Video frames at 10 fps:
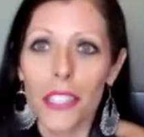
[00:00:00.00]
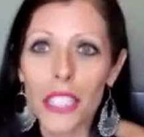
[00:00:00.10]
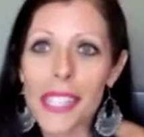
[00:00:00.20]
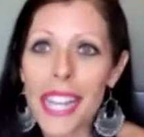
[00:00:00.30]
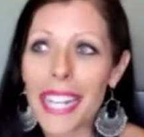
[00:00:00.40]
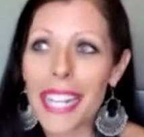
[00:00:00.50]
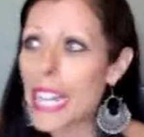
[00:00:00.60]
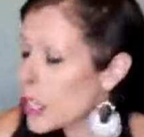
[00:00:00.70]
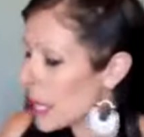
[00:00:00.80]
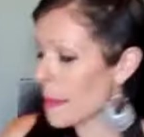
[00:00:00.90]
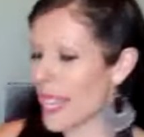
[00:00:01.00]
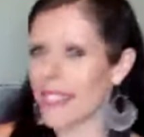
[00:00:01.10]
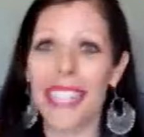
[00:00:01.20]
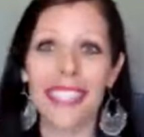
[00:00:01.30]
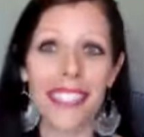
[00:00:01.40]
like, and look at
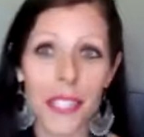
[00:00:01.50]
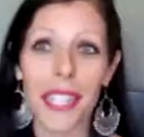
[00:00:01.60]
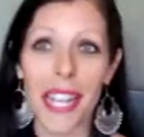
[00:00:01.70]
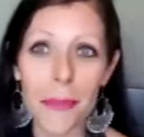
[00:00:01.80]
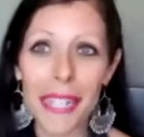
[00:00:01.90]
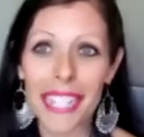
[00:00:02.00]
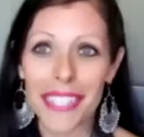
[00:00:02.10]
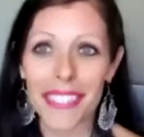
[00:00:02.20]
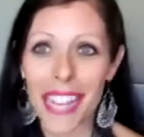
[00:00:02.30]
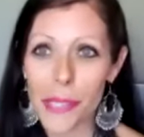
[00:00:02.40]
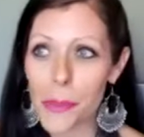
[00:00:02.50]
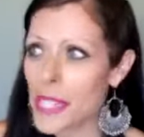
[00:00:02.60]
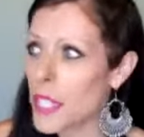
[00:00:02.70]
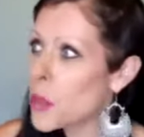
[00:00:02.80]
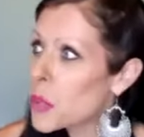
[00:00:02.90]
me. Like literally everybody in the class was
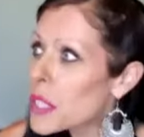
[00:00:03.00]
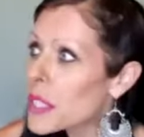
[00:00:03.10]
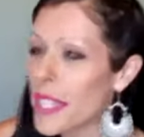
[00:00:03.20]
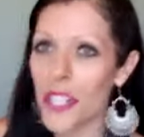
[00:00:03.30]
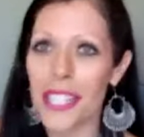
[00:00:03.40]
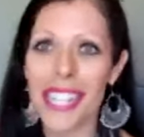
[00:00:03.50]
like, you look like you're